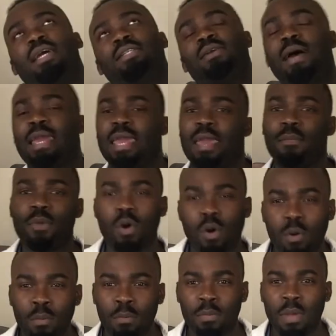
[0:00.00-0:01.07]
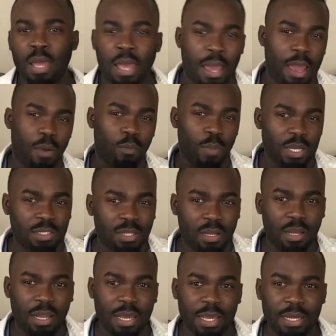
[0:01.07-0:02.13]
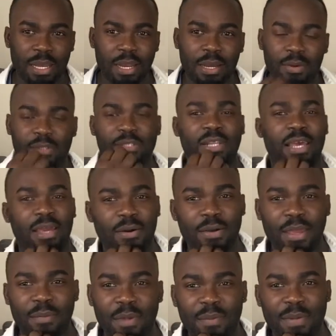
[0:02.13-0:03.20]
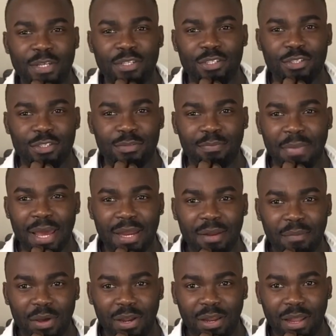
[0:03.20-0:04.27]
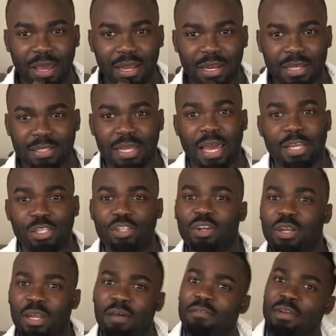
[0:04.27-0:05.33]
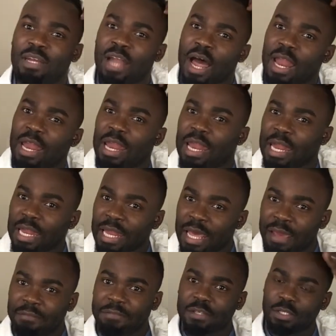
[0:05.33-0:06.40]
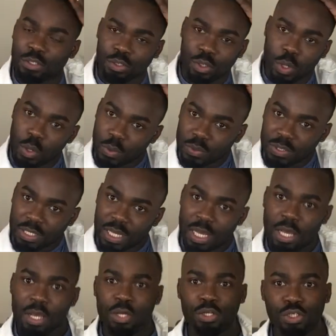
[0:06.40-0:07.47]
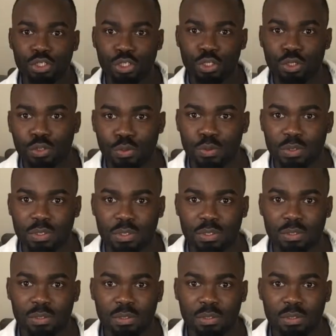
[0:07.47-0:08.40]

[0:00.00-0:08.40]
so I came home, I went online, and I was like, okay, maybe I should just buy them online because I shouldn't have not left those shoes.